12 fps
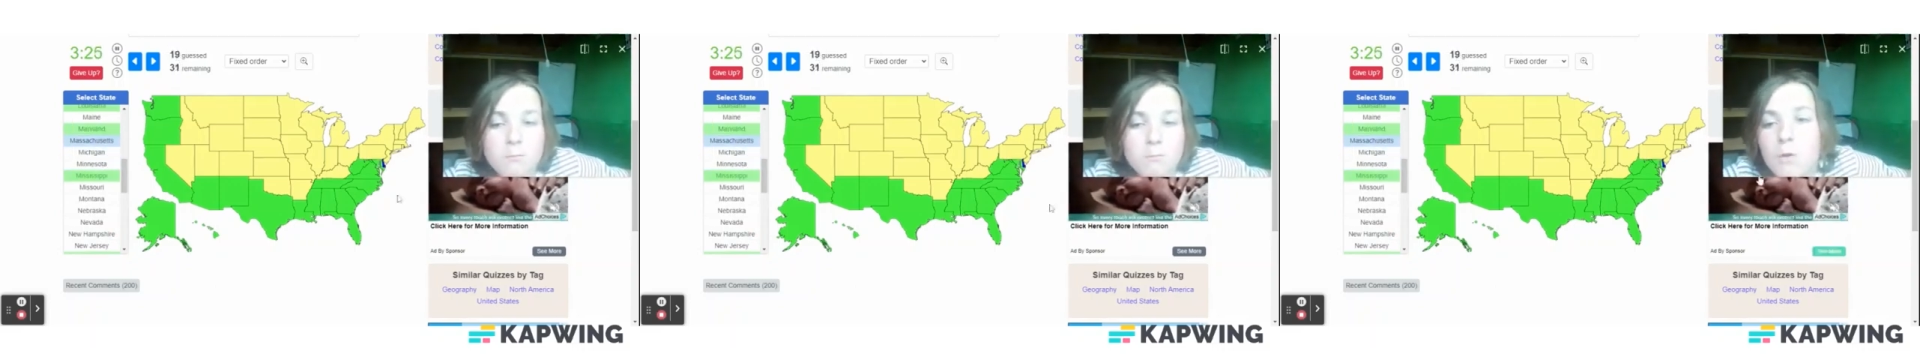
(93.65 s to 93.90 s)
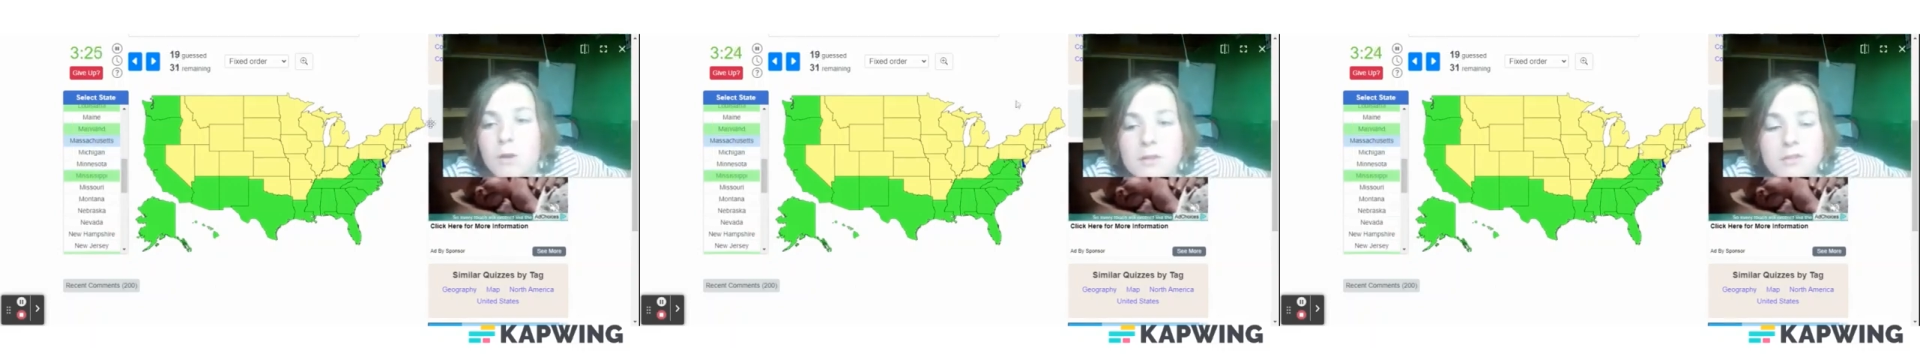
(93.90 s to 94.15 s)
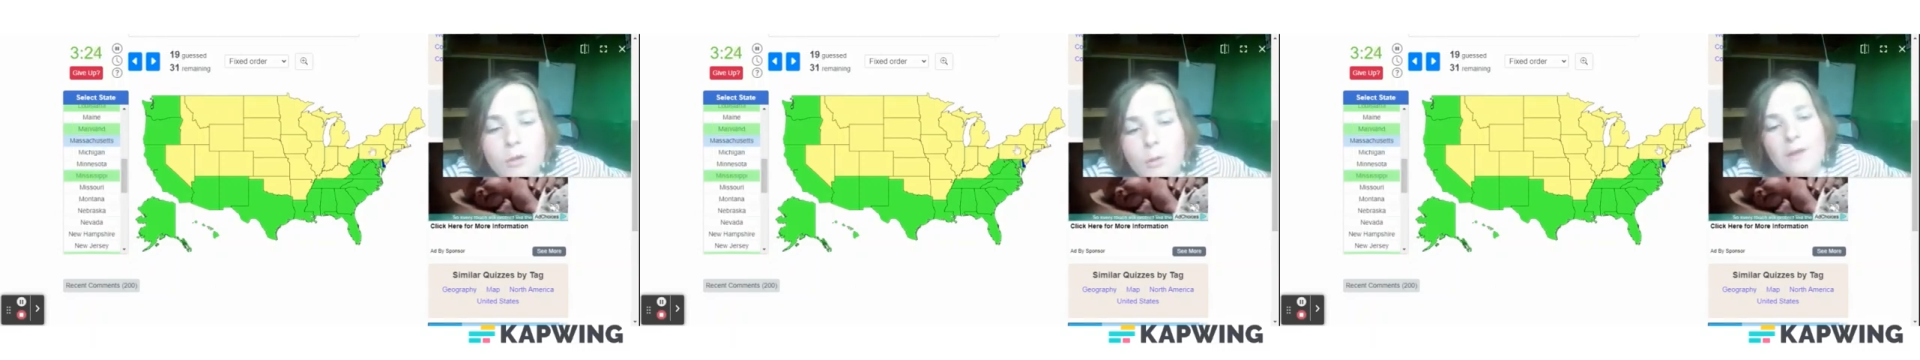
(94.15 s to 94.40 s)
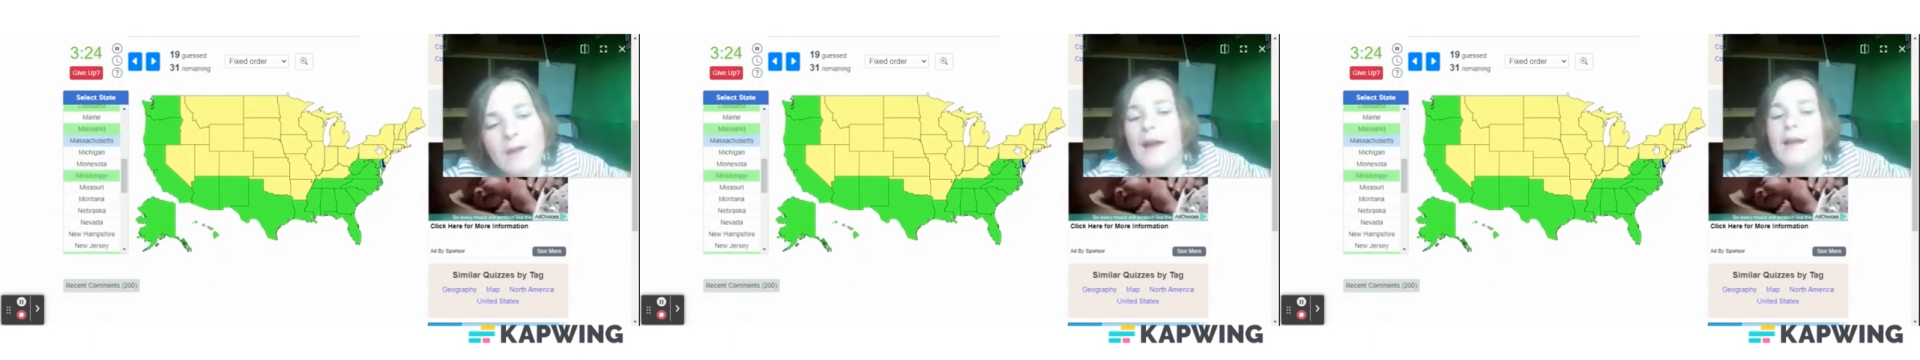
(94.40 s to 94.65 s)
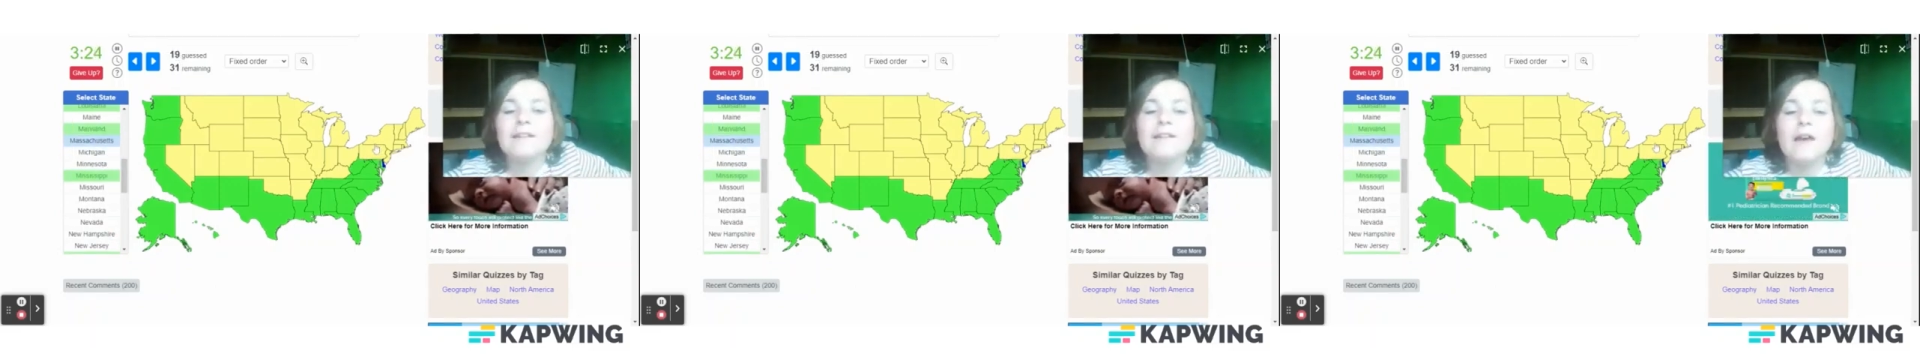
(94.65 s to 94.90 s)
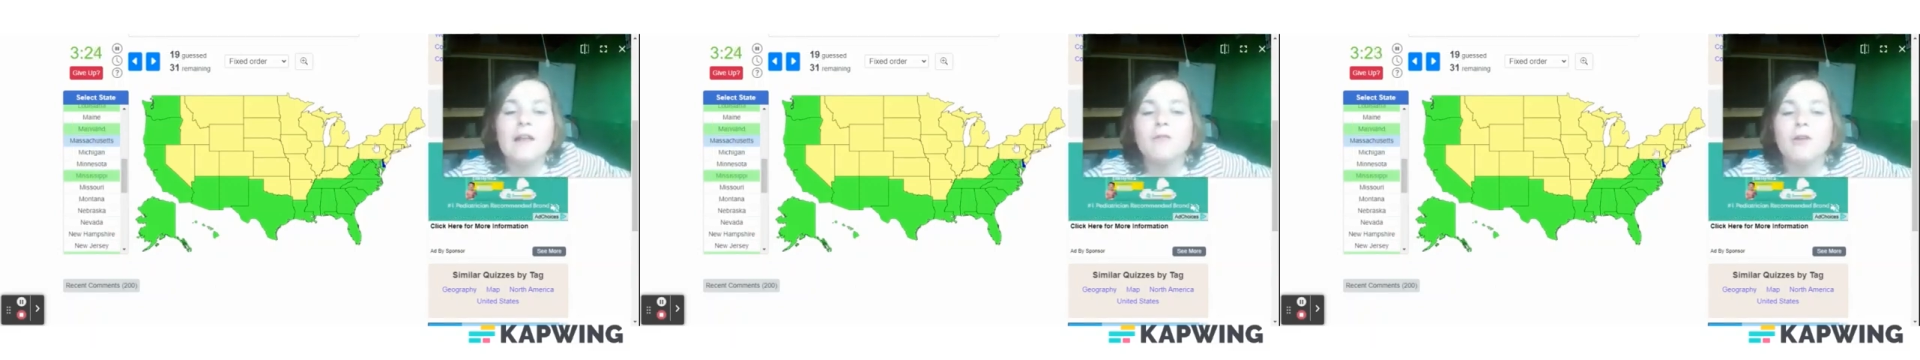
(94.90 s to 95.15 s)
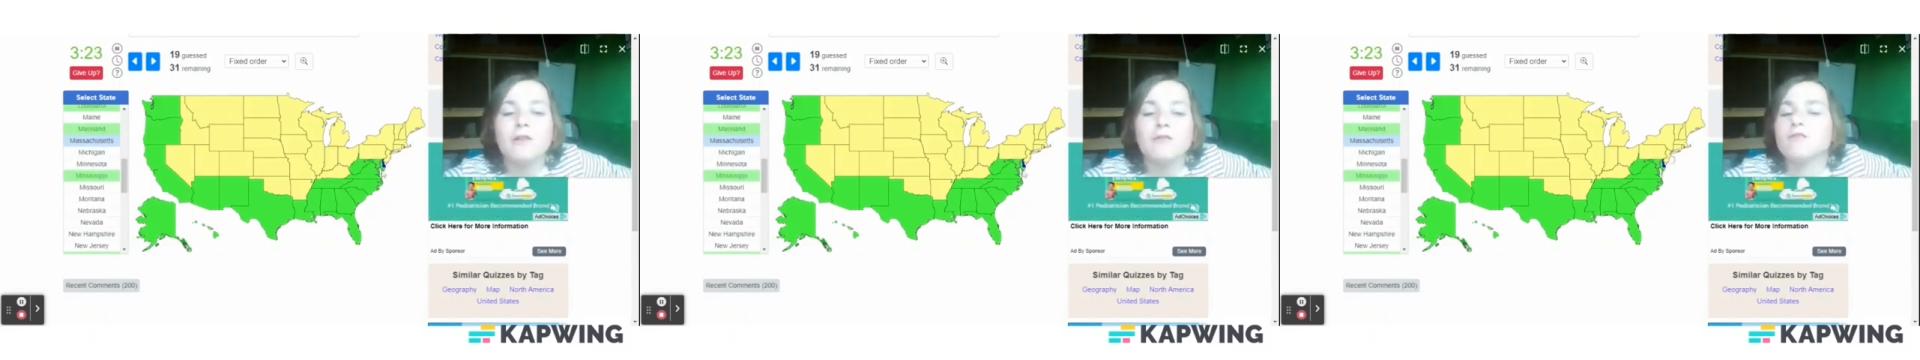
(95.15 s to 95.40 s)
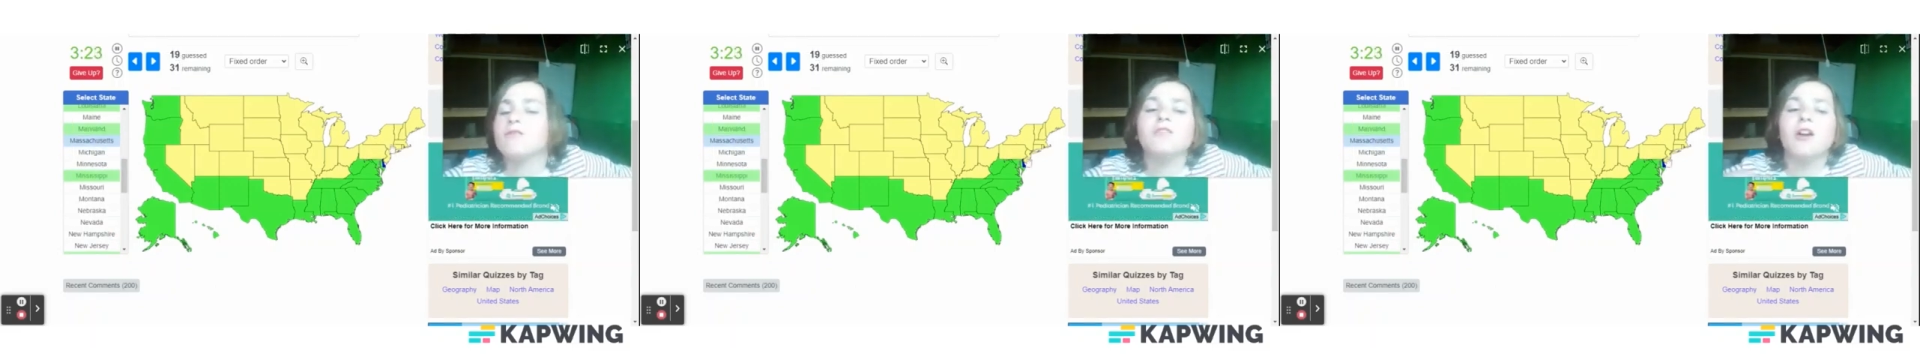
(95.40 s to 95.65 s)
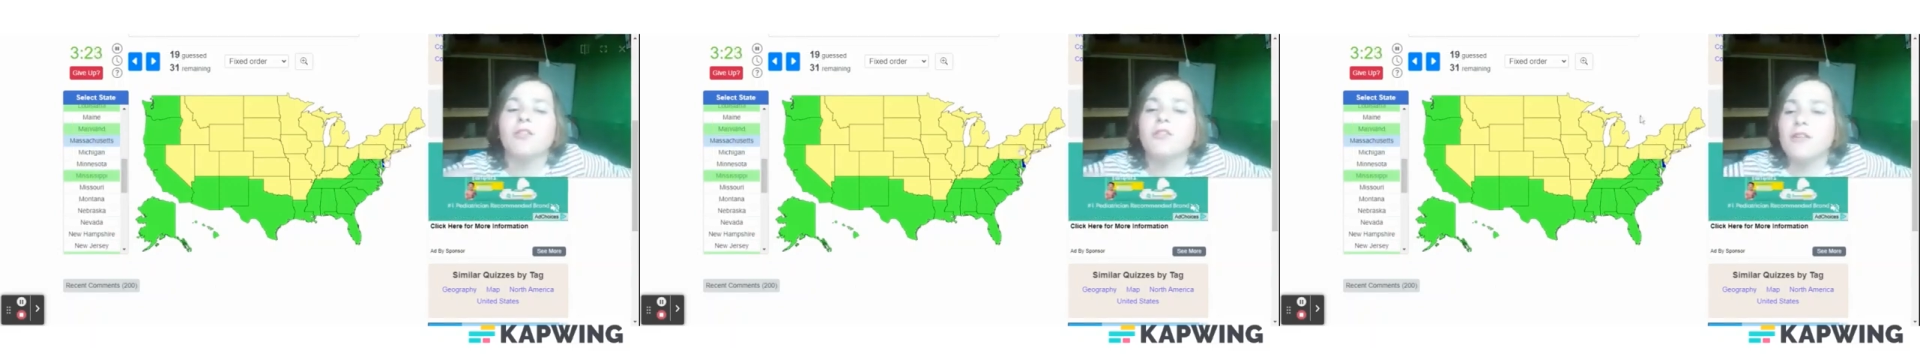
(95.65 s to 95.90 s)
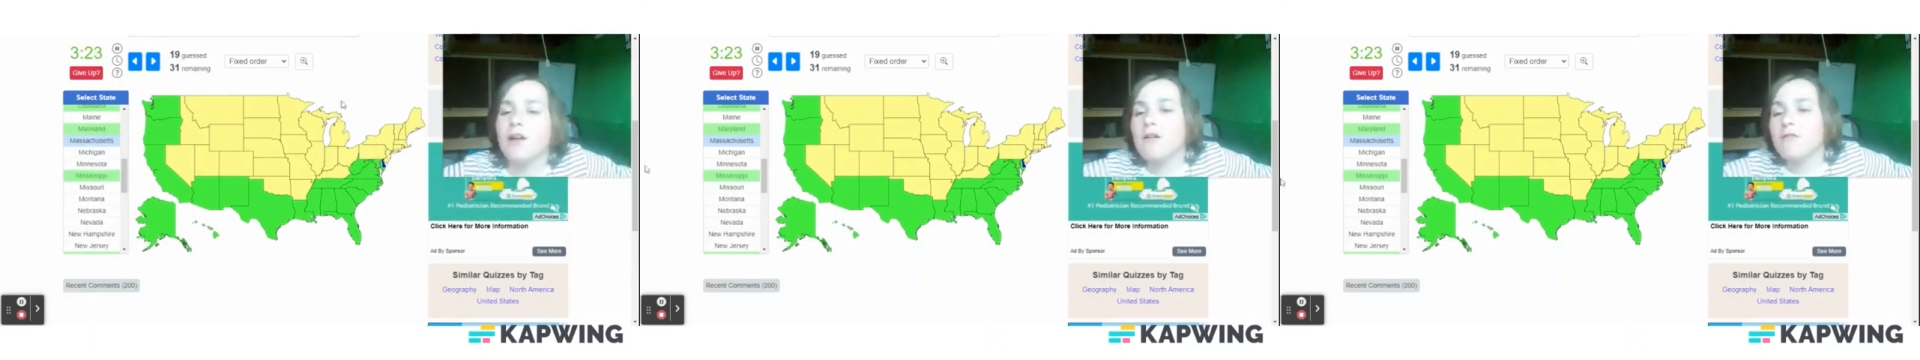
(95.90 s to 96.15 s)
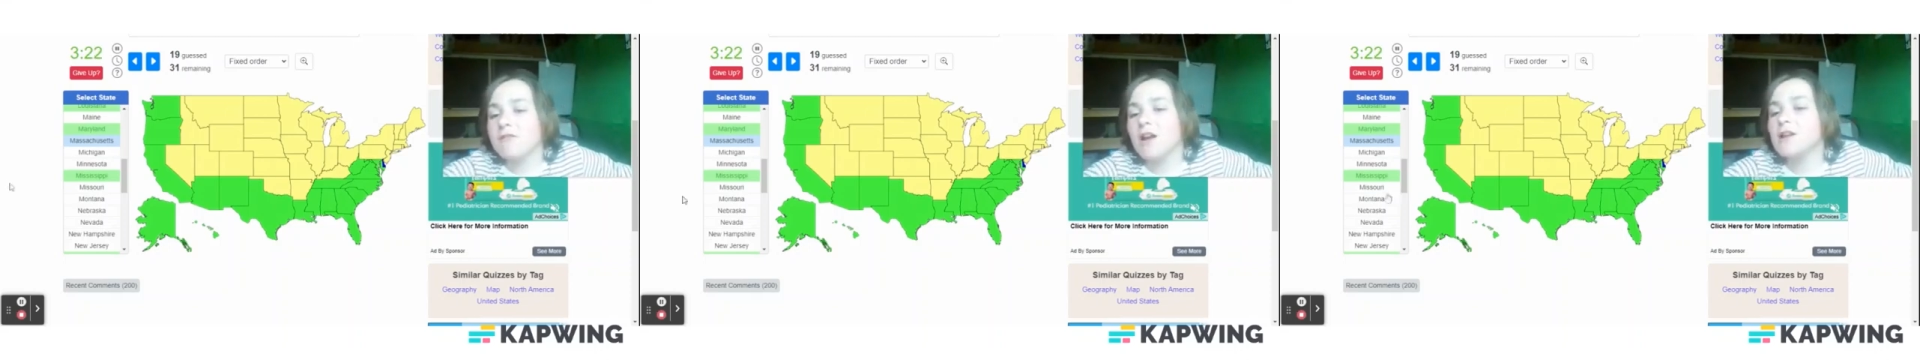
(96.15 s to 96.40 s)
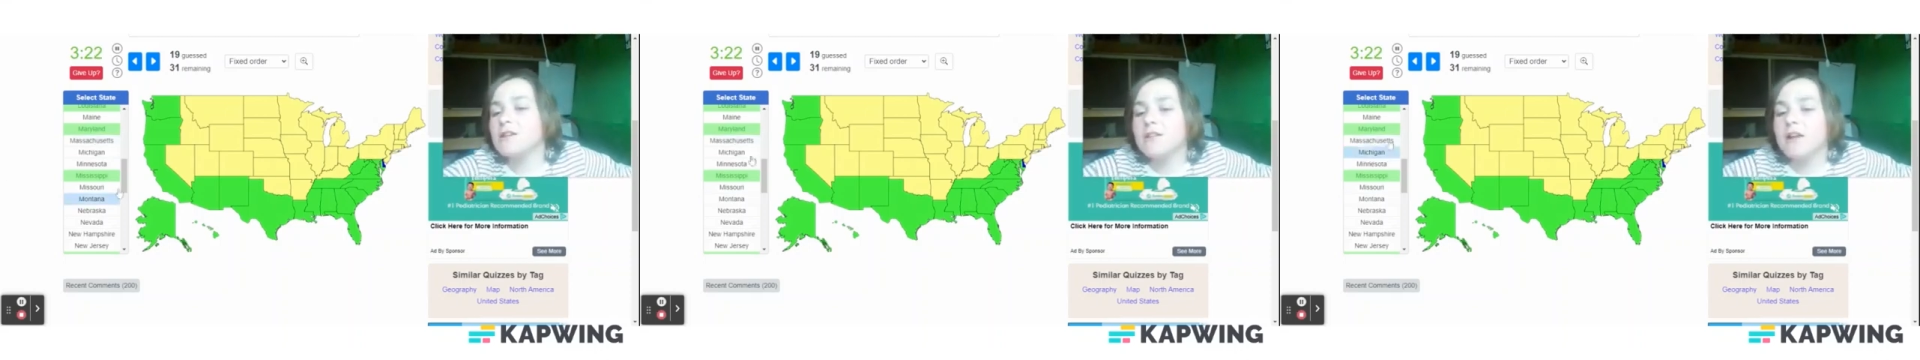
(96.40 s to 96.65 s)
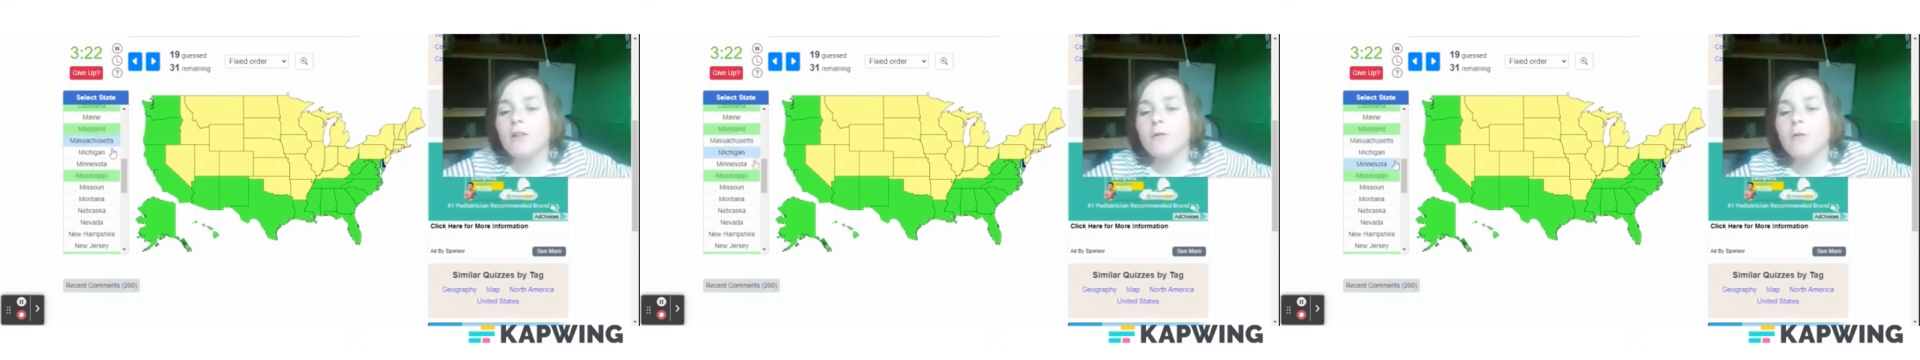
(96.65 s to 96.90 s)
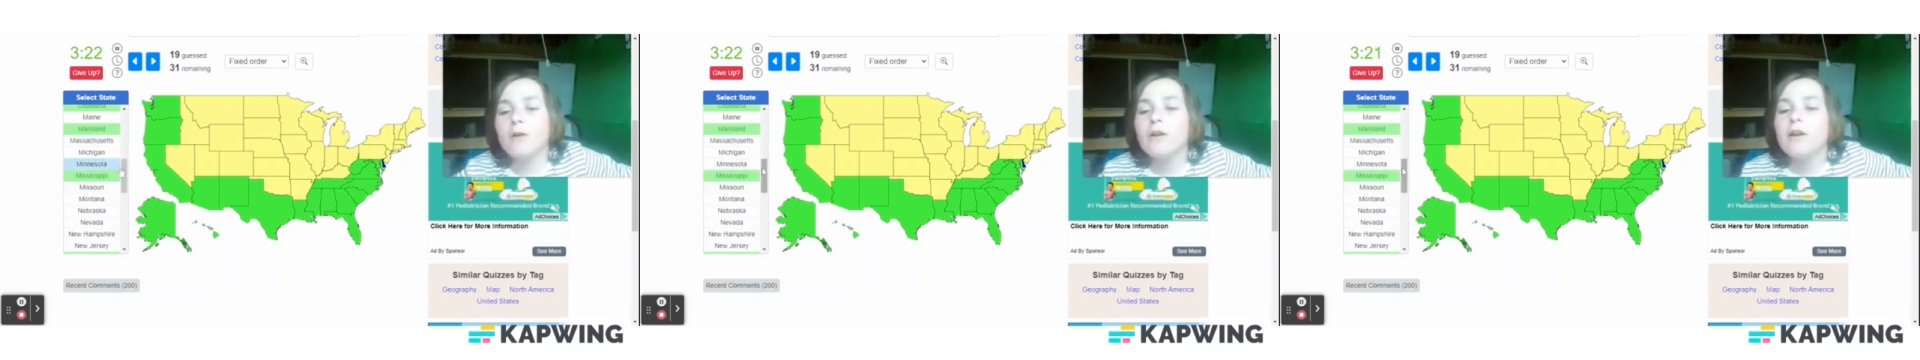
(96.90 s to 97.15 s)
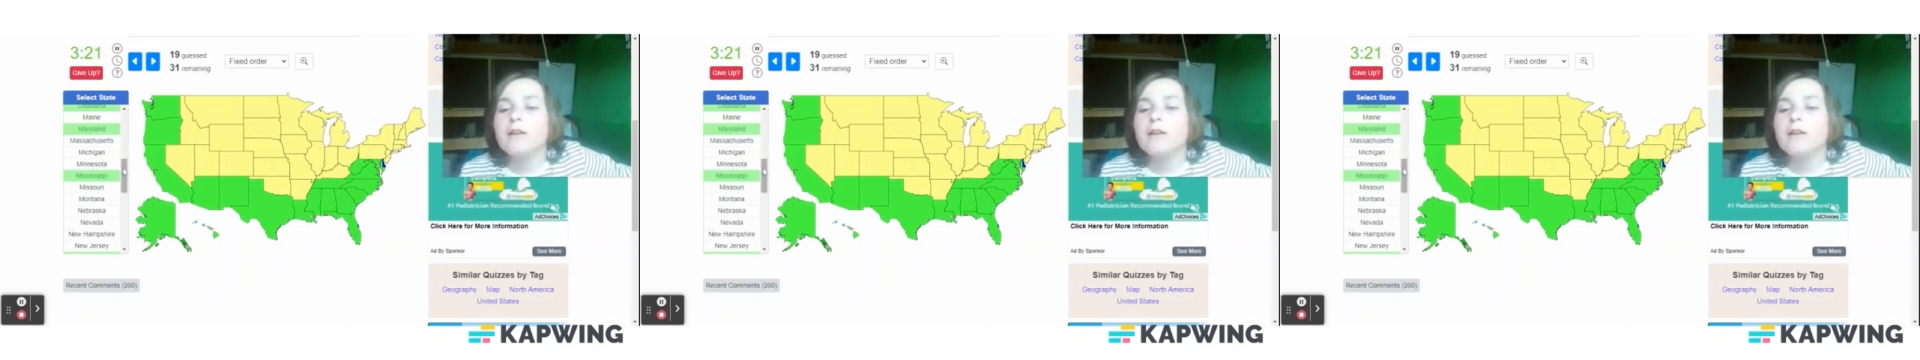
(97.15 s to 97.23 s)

What is going on in Delaware? There's nothing that goes on in Delaware.